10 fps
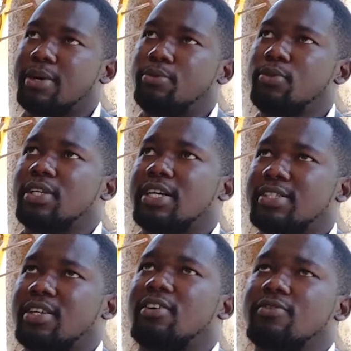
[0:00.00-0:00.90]
to
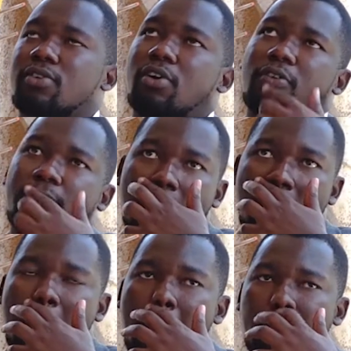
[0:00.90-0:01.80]
disabuse ourselves
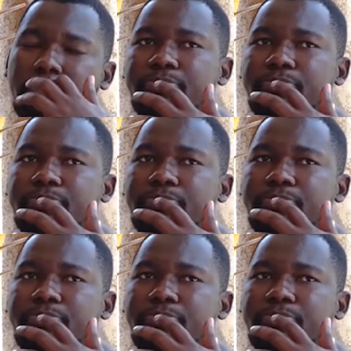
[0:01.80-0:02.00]
of